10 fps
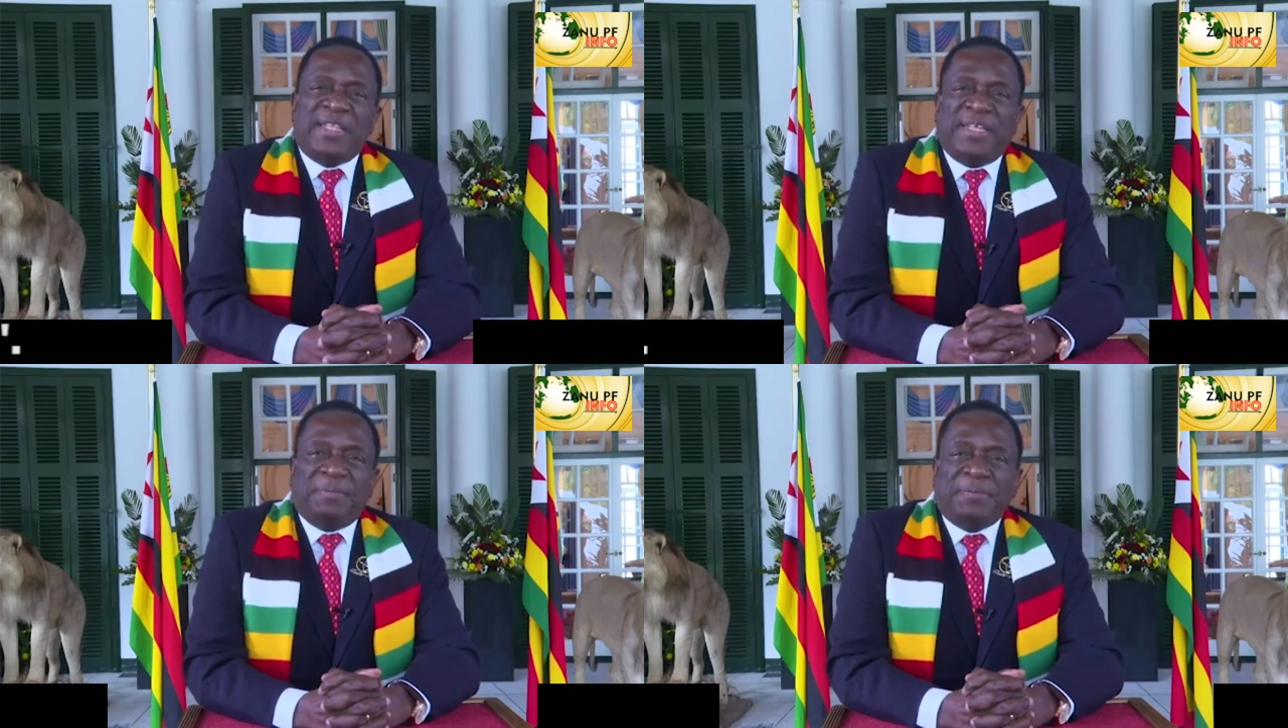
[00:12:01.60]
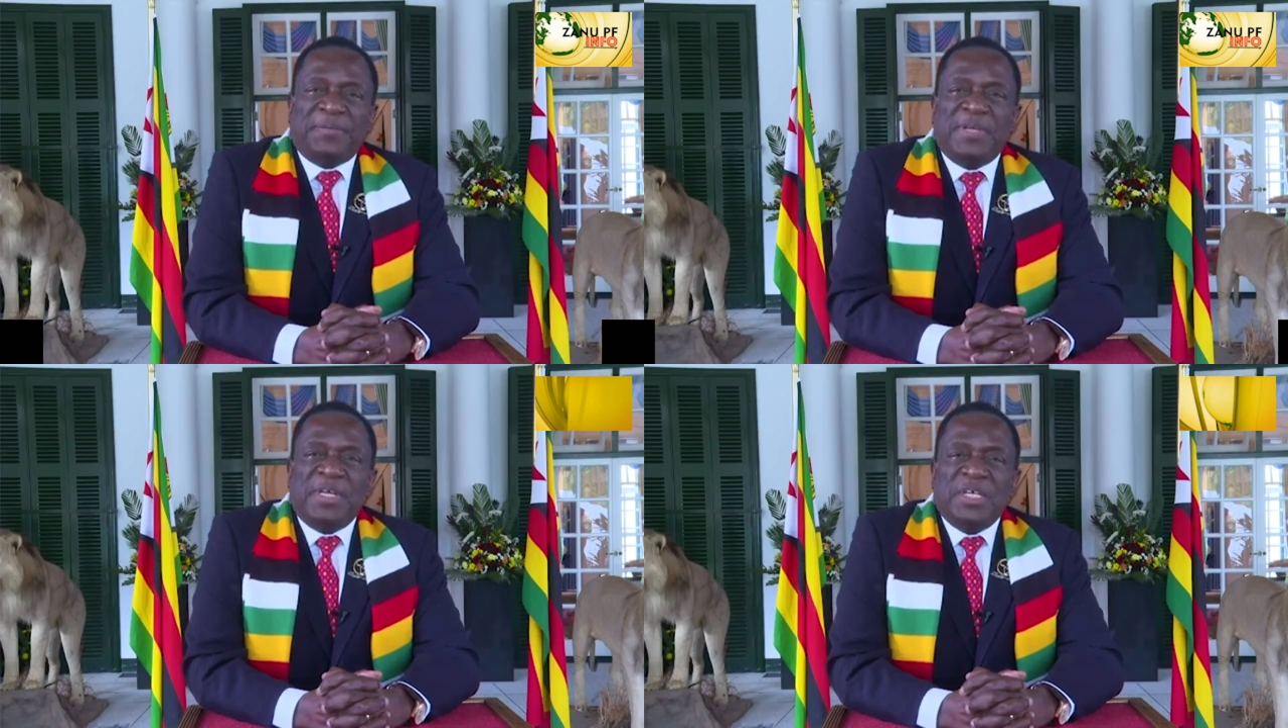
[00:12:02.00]
anthem,
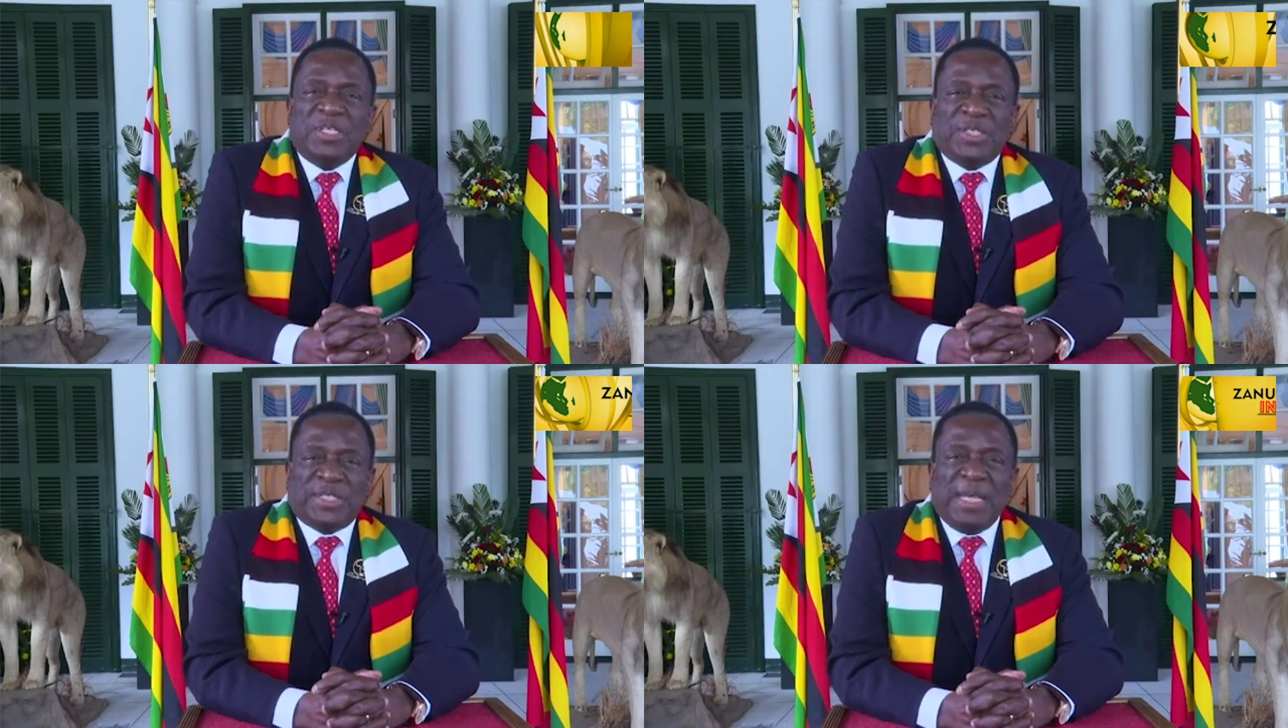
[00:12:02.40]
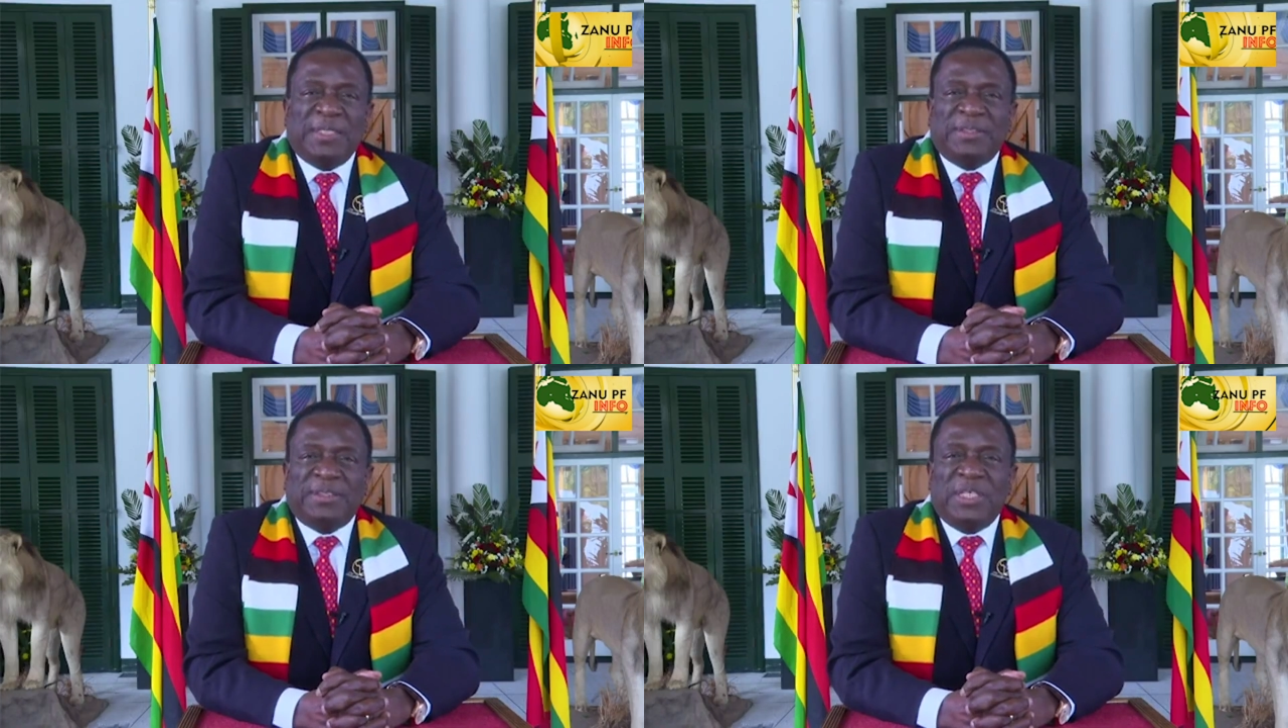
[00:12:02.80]

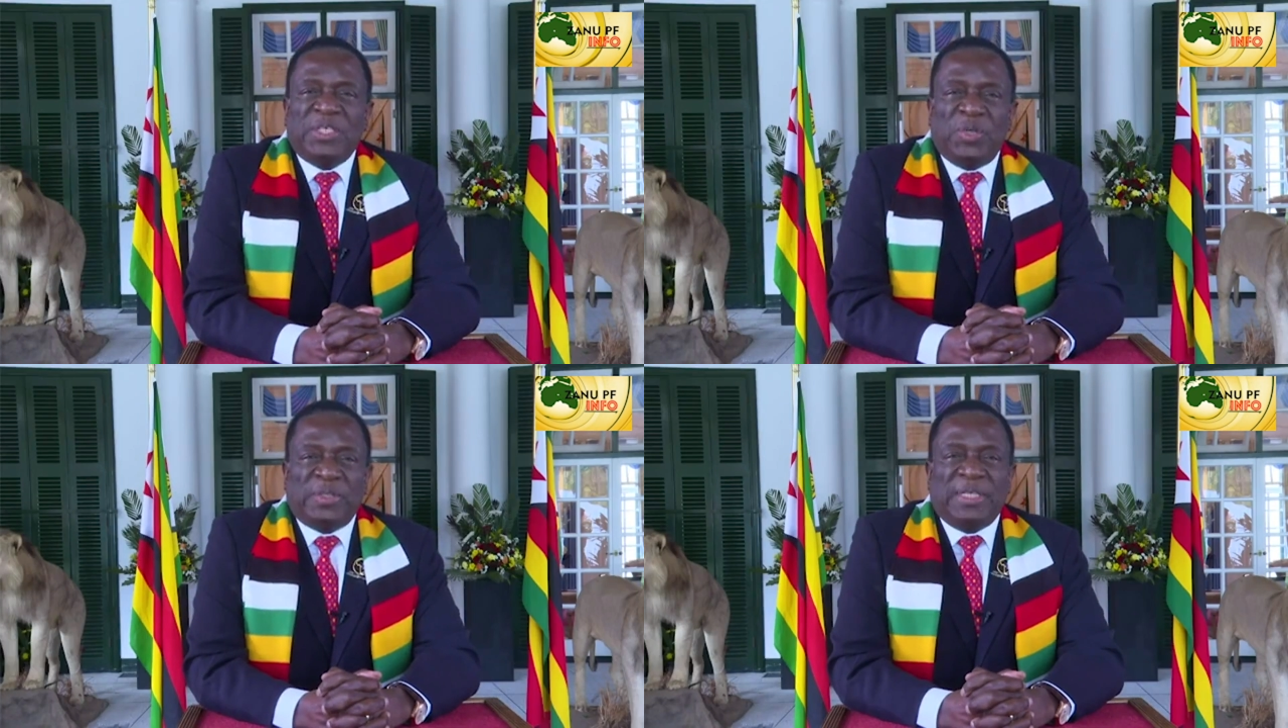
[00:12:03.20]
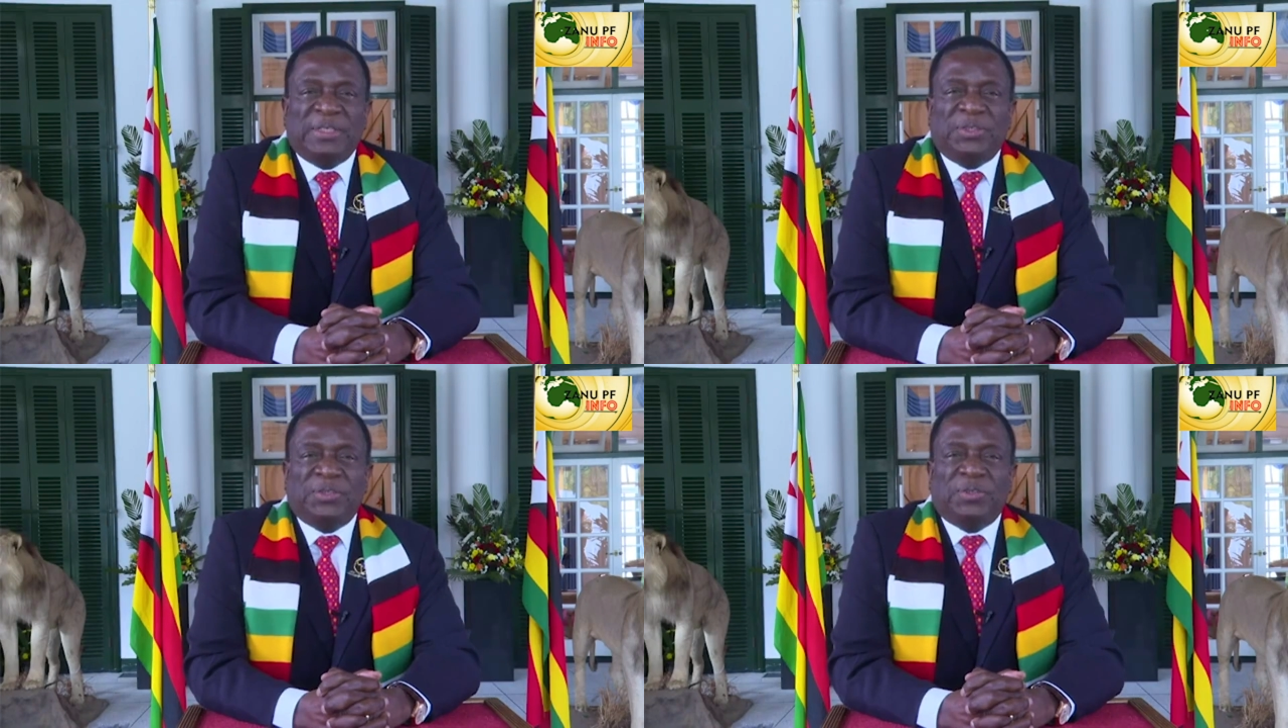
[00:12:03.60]
sons and
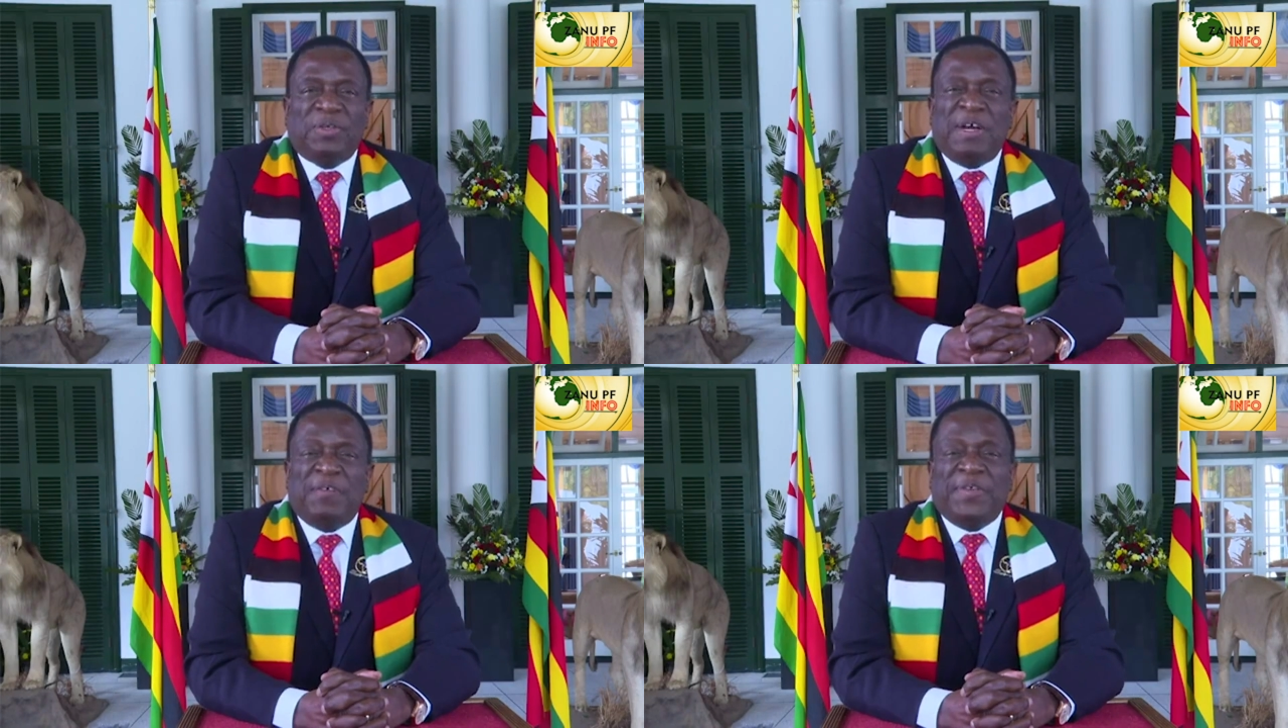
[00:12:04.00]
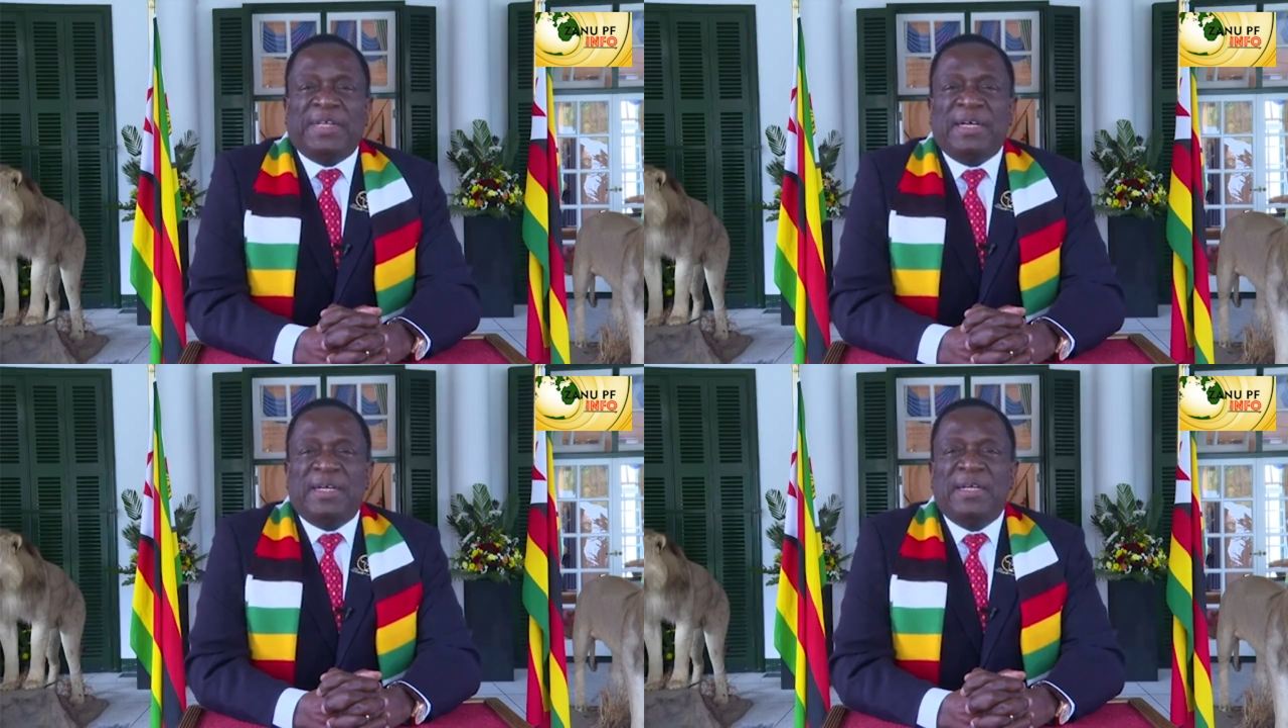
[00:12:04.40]
daughters of
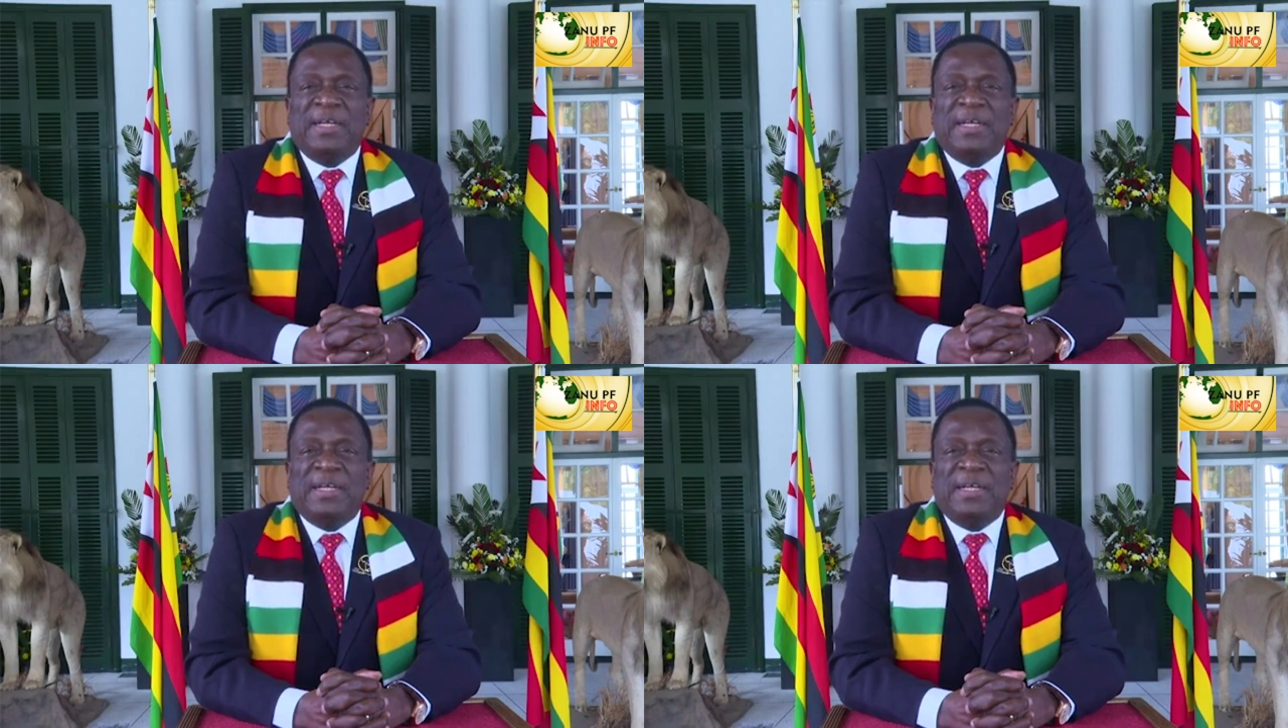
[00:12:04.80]
Africa,